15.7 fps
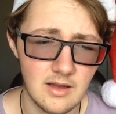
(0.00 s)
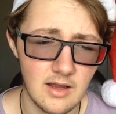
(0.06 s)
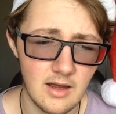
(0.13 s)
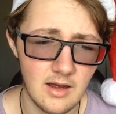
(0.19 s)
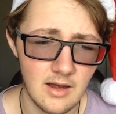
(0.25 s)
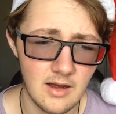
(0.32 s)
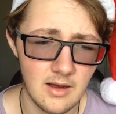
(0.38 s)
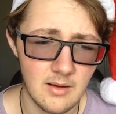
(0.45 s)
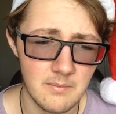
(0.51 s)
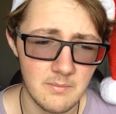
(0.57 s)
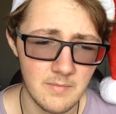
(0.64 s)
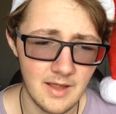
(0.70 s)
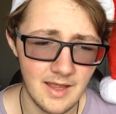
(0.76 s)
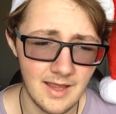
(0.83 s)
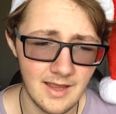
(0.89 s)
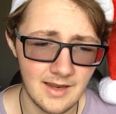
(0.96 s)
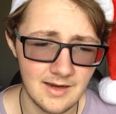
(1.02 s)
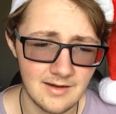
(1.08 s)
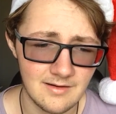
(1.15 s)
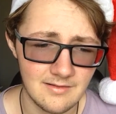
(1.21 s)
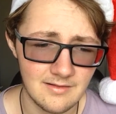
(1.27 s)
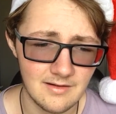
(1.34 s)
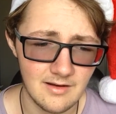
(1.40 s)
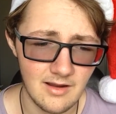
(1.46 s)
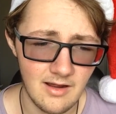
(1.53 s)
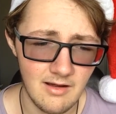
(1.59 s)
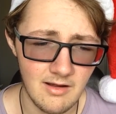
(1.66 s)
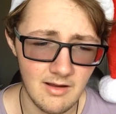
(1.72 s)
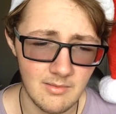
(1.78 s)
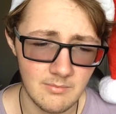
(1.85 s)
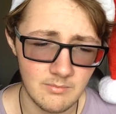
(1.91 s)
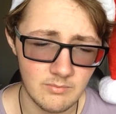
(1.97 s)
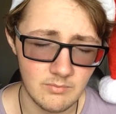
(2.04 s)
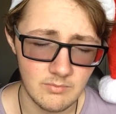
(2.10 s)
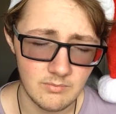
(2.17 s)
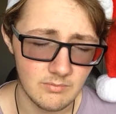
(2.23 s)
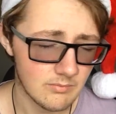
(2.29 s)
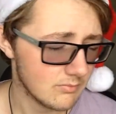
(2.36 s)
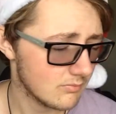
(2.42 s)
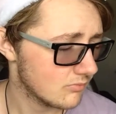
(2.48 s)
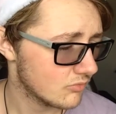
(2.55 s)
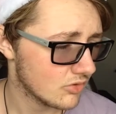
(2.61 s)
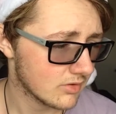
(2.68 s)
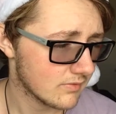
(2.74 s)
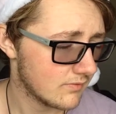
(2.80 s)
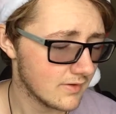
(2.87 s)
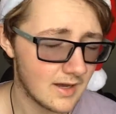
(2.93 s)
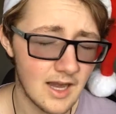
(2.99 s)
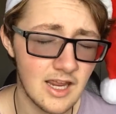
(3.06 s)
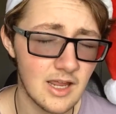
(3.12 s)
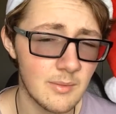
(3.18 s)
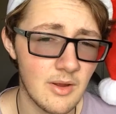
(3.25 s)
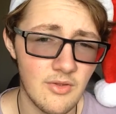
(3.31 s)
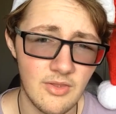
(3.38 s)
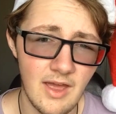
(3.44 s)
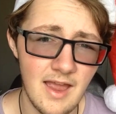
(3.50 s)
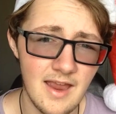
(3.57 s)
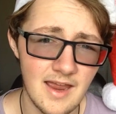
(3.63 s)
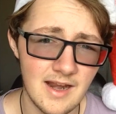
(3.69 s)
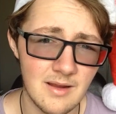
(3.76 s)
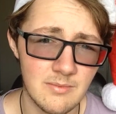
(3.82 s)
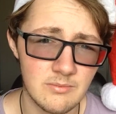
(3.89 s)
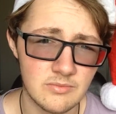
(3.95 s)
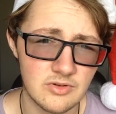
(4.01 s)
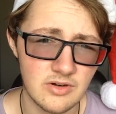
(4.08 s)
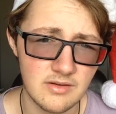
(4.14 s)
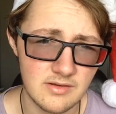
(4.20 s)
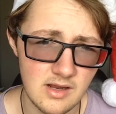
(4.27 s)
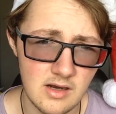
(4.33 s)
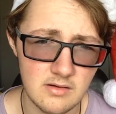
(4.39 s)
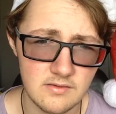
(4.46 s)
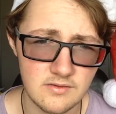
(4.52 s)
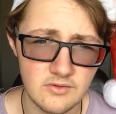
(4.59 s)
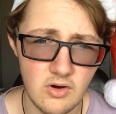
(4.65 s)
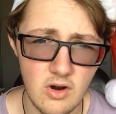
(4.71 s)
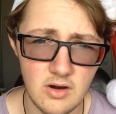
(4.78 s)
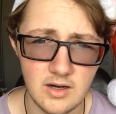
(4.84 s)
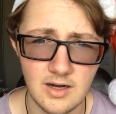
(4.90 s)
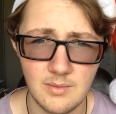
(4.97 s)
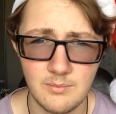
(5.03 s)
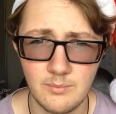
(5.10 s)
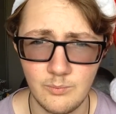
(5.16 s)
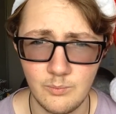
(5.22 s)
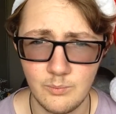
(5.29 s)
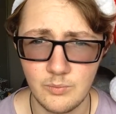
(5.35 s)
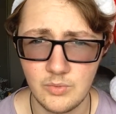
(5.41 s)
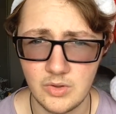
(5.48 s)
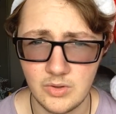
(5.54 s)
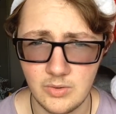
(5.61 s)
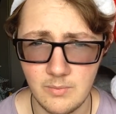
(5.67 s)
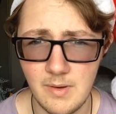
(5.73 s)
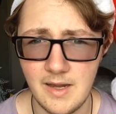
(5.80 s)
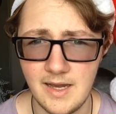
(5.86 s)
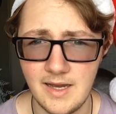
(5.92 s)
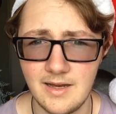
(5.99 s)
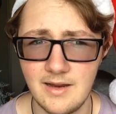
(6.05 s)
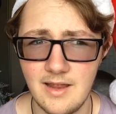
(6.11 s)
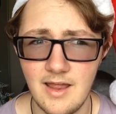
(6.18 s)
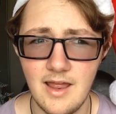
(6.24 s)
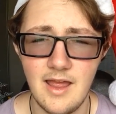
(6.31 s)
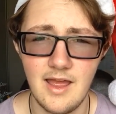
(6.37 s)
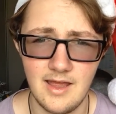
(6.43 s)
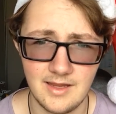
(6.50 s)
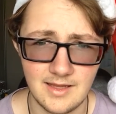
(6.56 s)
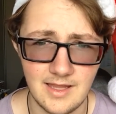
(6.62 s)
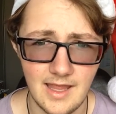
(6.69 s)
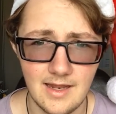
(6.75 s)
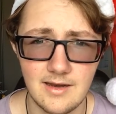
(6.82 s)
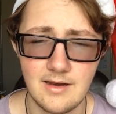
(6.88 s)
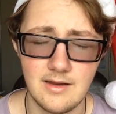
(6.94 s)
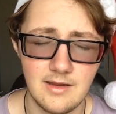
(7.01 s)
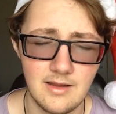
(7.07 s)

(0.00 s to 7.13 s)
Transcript: and I'm just forgetting about that, and I'm just staying strong, and I'm committing again.